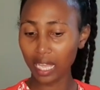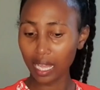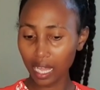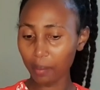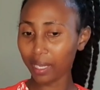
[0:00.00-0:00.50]

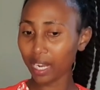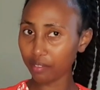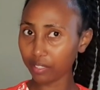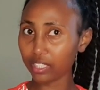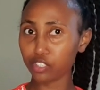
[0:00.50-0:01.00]

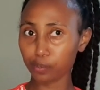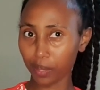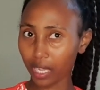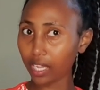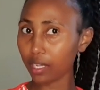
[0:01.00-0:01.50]
average
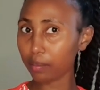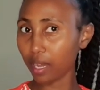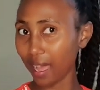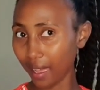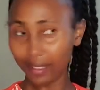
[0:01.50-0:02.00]
babe
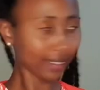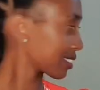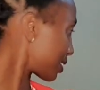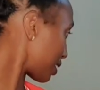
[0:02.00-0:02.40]
height.